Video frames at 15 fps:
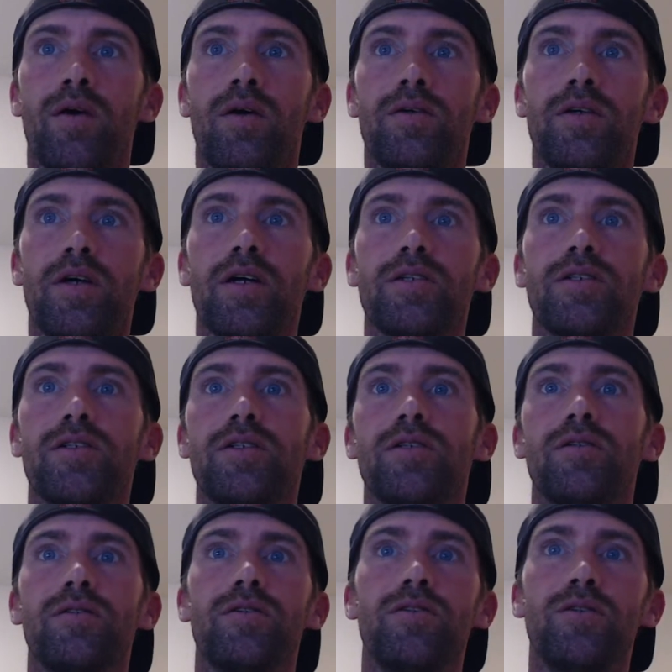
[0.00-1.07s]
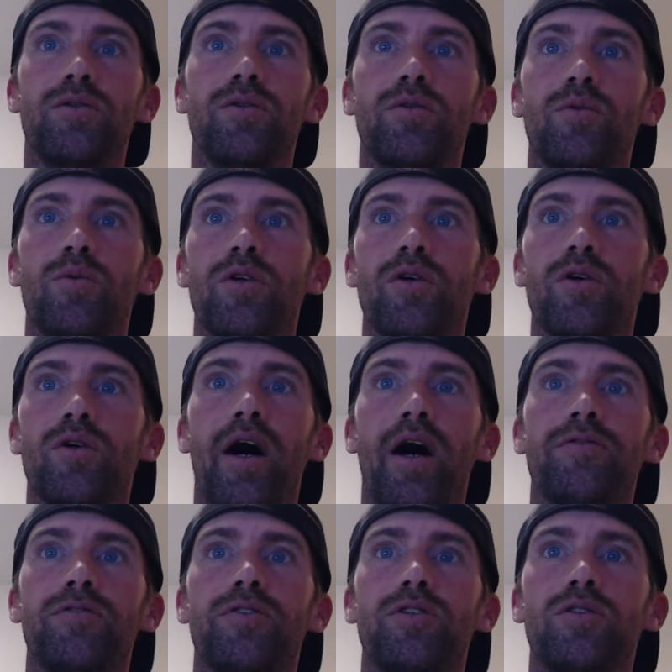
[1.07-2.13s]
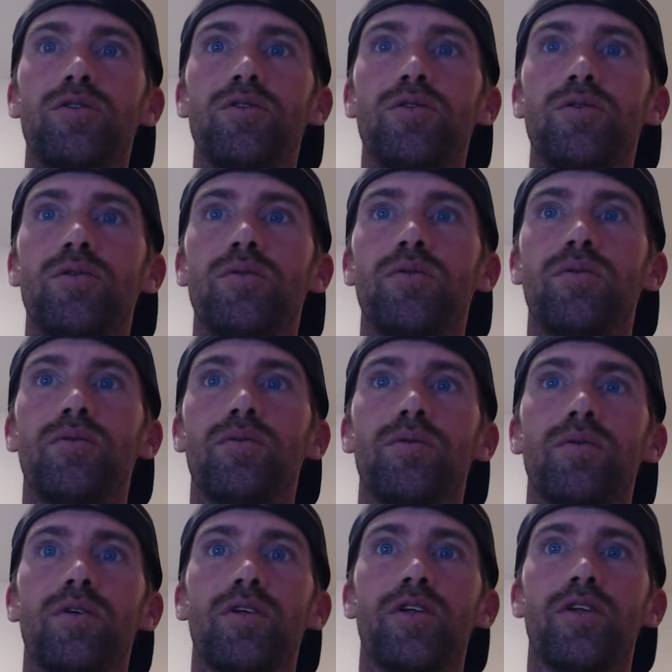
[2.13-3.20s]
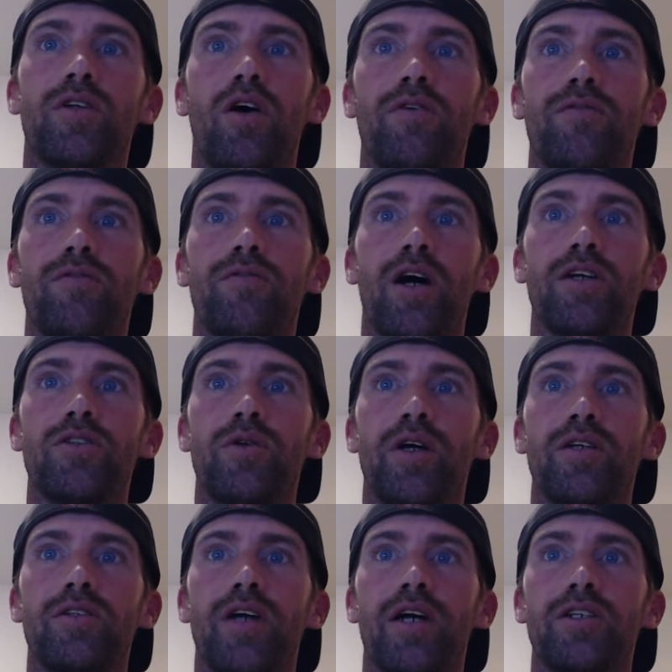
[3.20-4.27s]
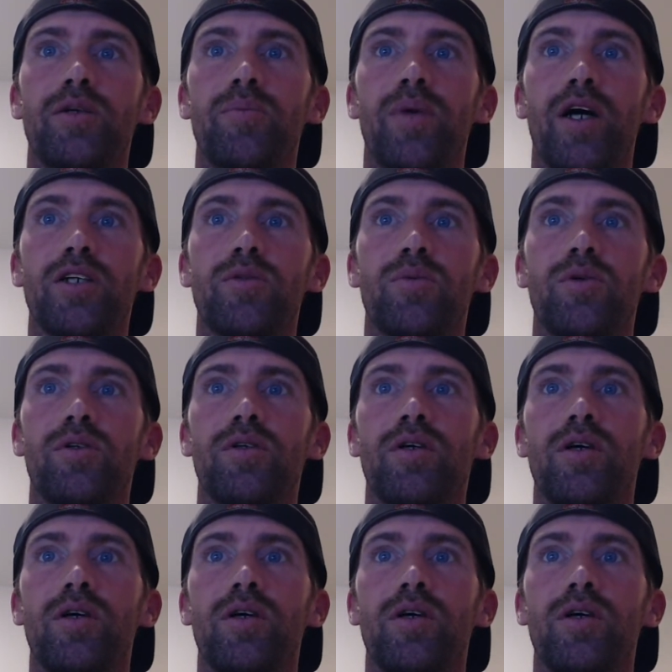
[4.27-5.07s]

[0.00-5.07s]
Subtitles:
Yes, you will have to click on forgot transaction password